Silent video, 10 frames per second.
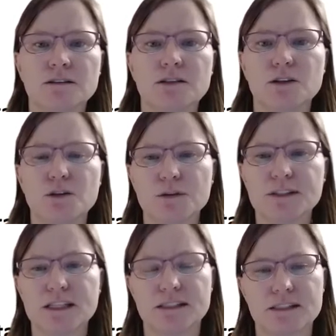To use
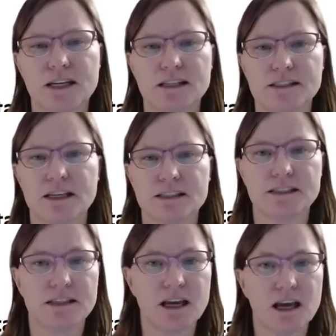these data
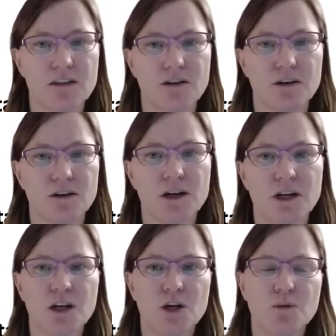sets together,
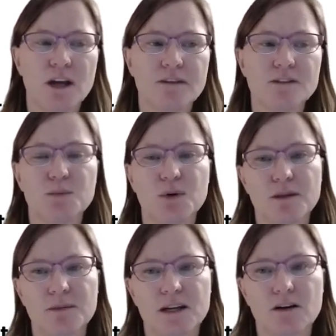we have to put
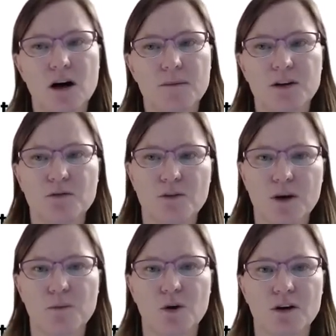them in a common
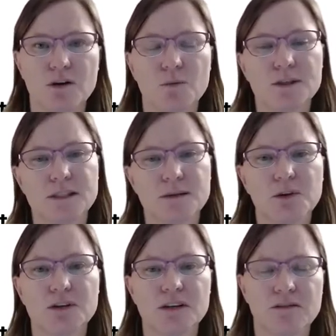framework with
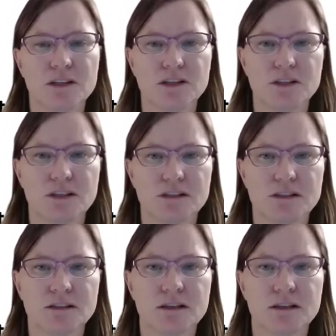similar definitions.